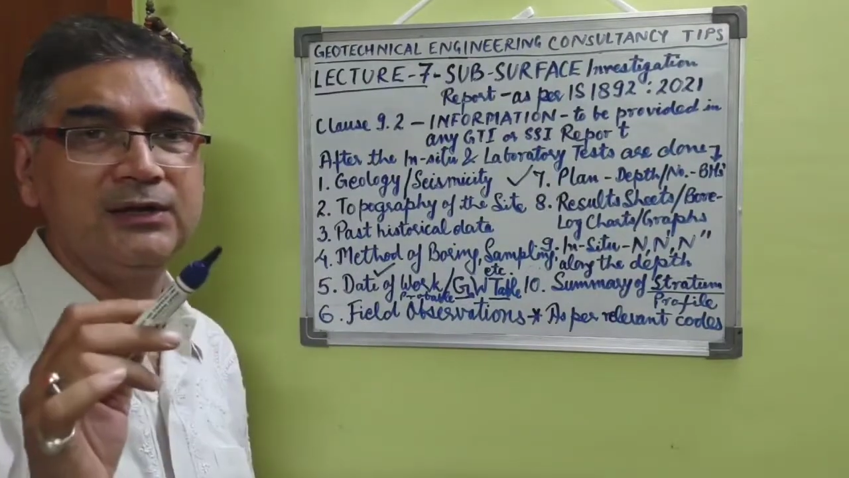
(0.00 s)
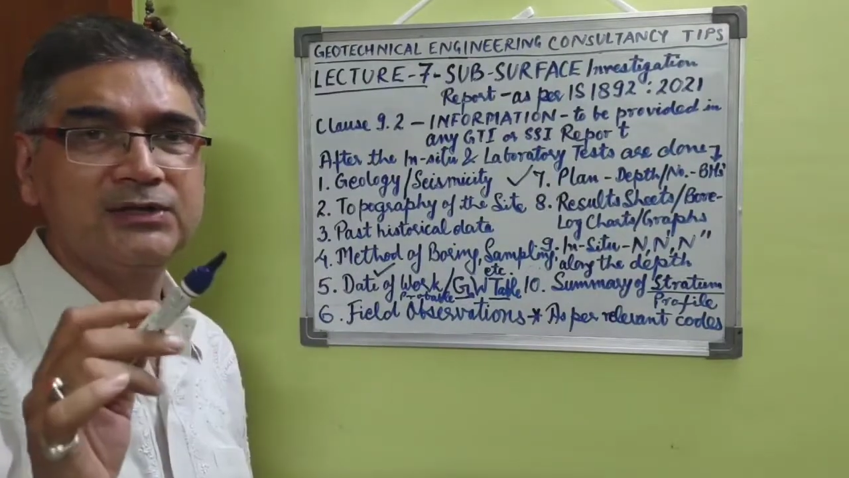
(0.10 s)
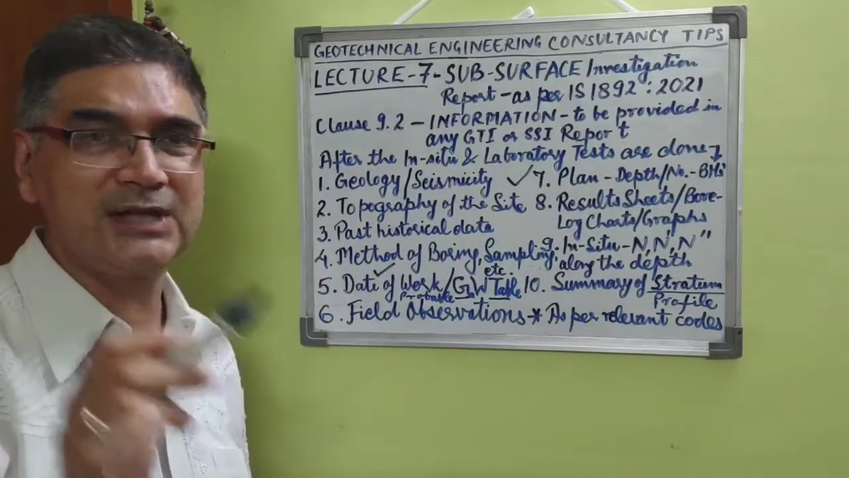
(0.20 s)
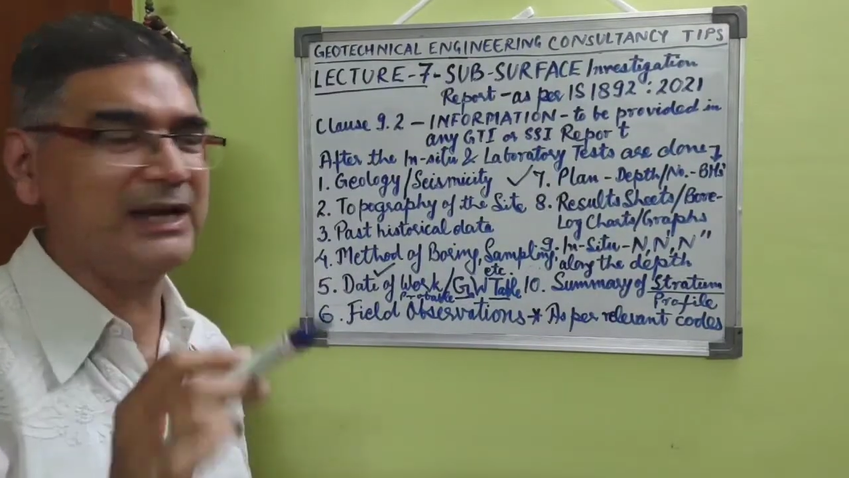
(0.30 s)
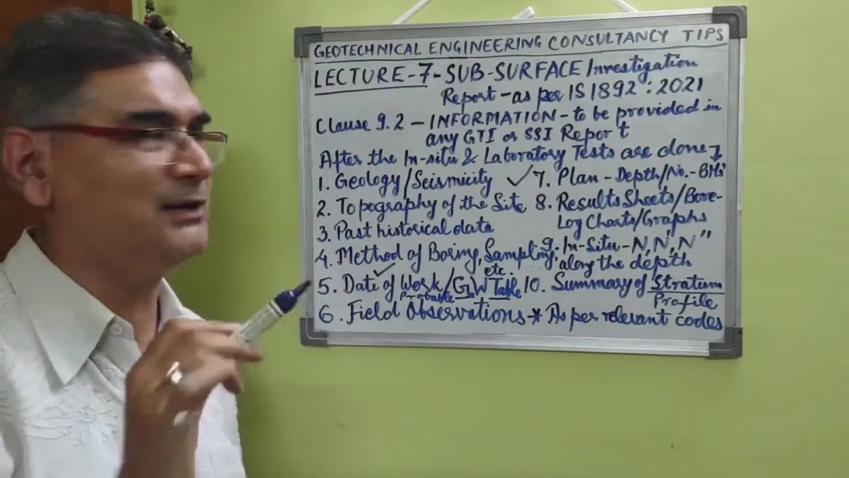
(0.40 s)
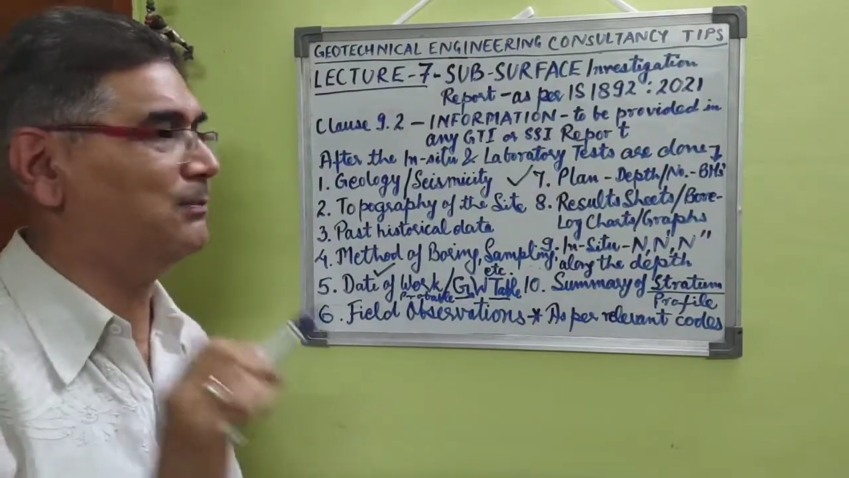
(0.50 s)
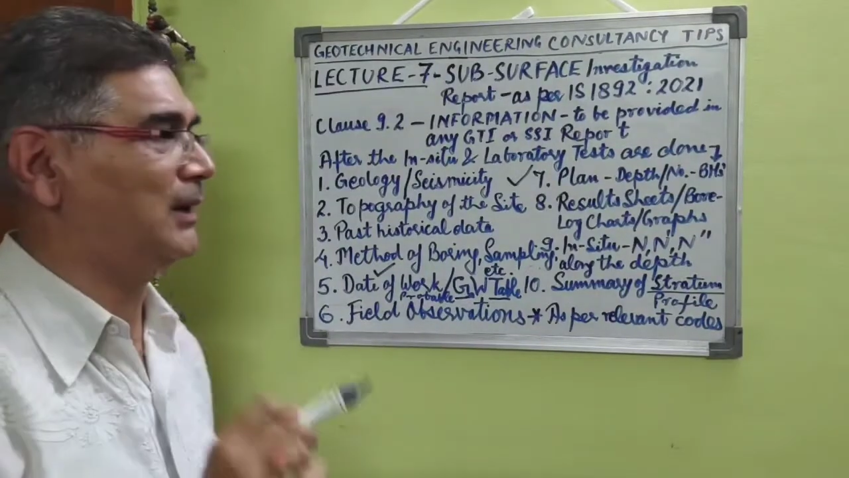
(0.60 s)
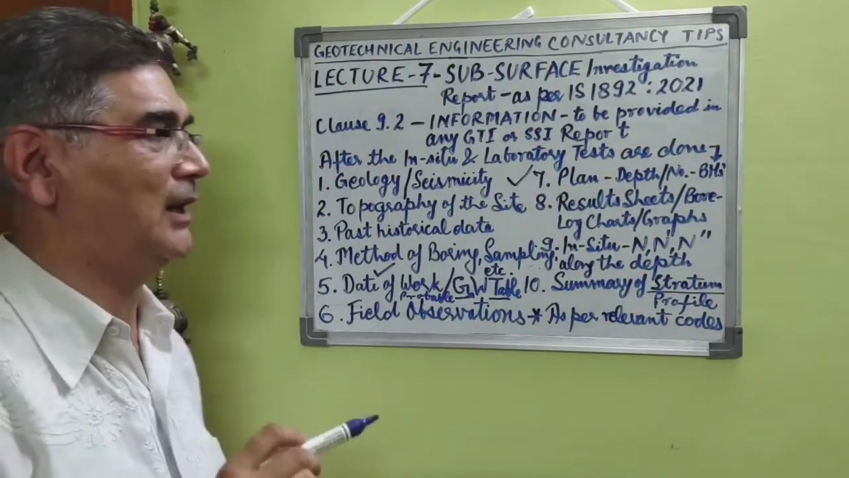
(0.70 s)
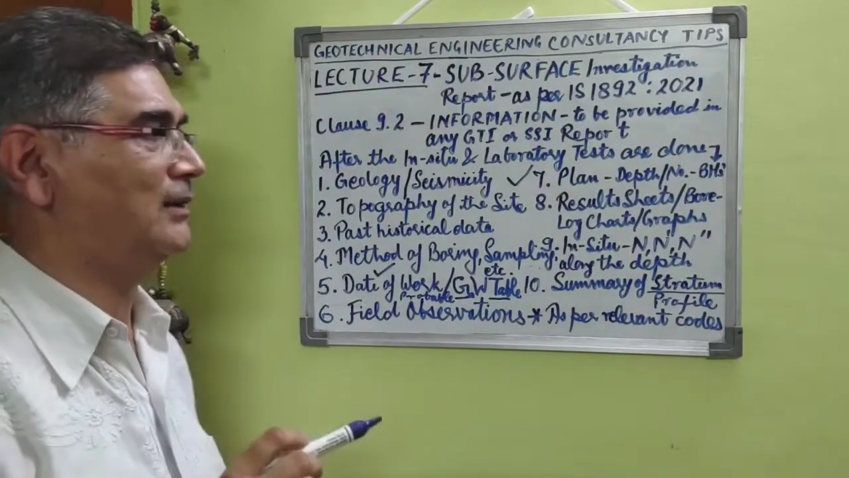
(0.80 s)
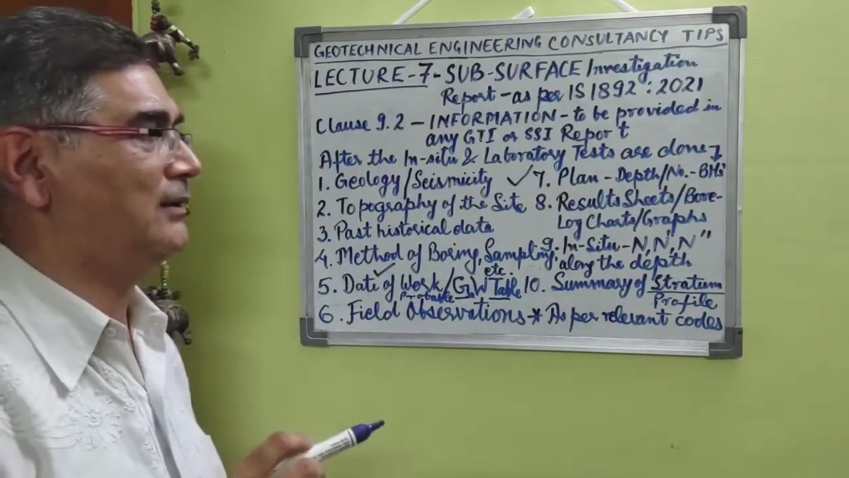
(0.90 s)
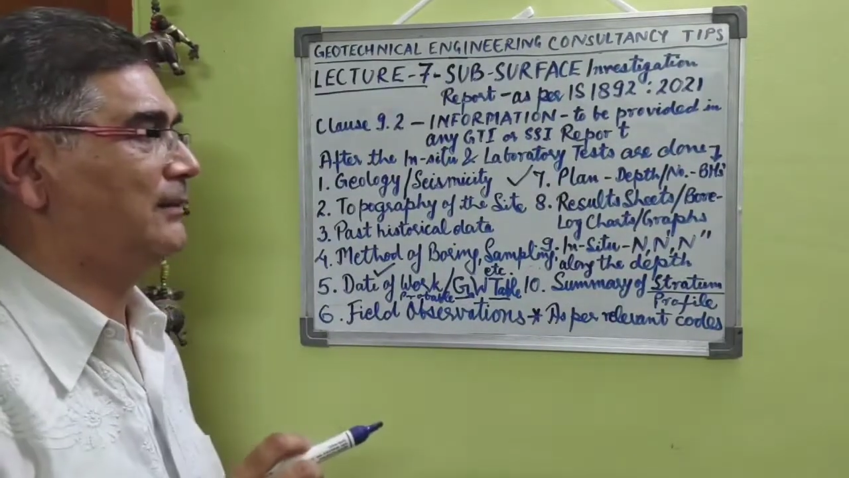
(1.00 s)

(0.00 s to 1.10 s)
site plan,